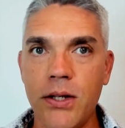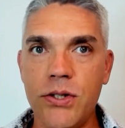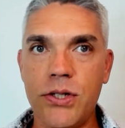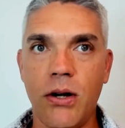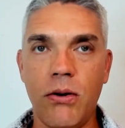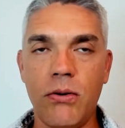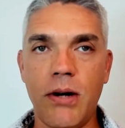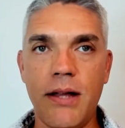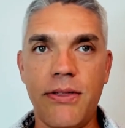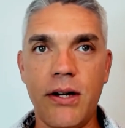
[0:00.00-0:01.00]

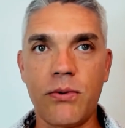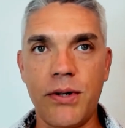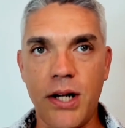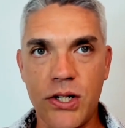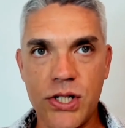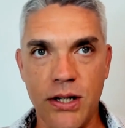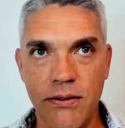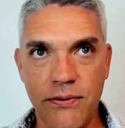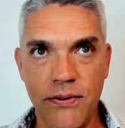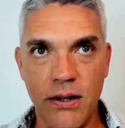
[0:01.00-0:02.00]
So I think reduction
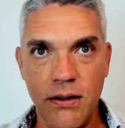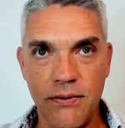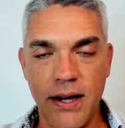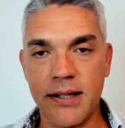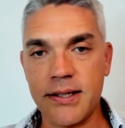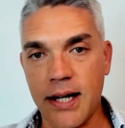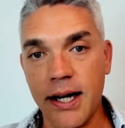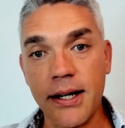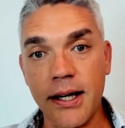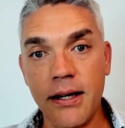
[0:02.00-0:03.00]
of
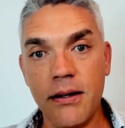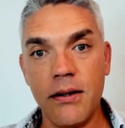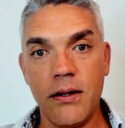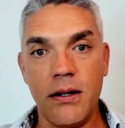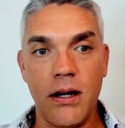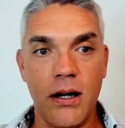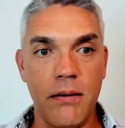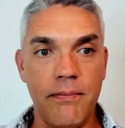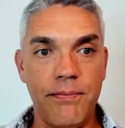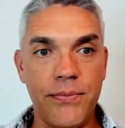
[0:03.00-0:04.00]
anxiety,
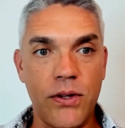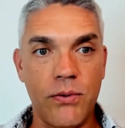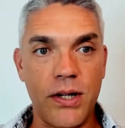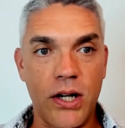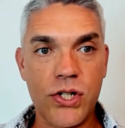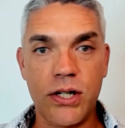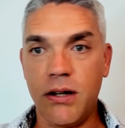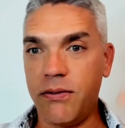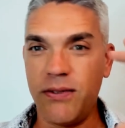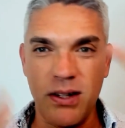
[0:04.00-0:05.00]
the reduction
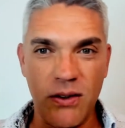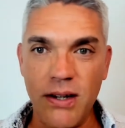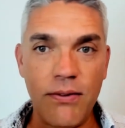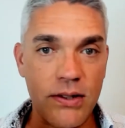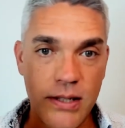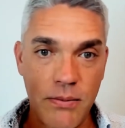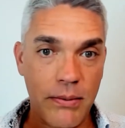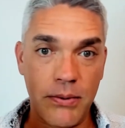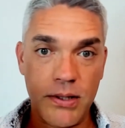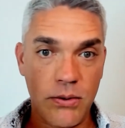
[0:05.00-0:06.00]
of, even some
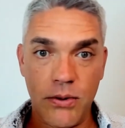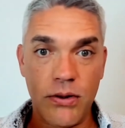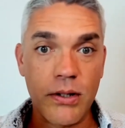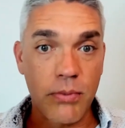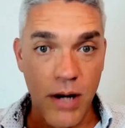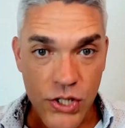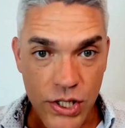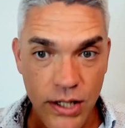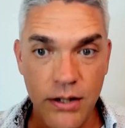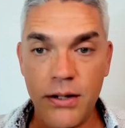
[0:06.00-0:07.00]
people deal with
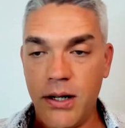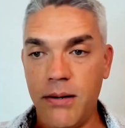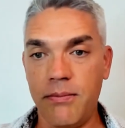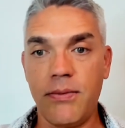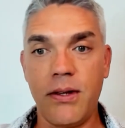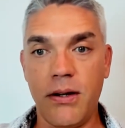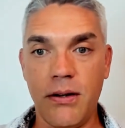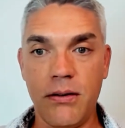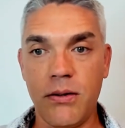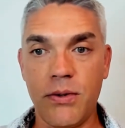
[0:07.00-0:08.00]
depression,
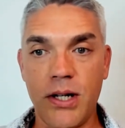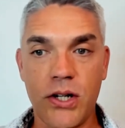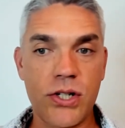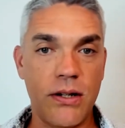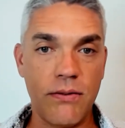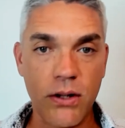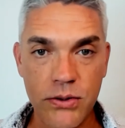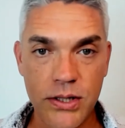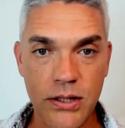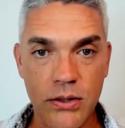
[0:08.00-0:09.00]
the reduction of
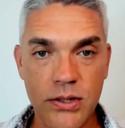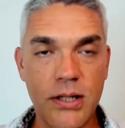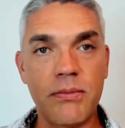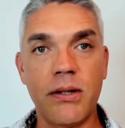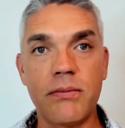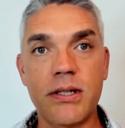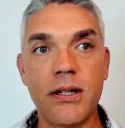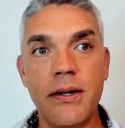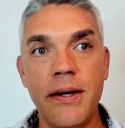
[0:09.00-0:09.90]
those symptoms.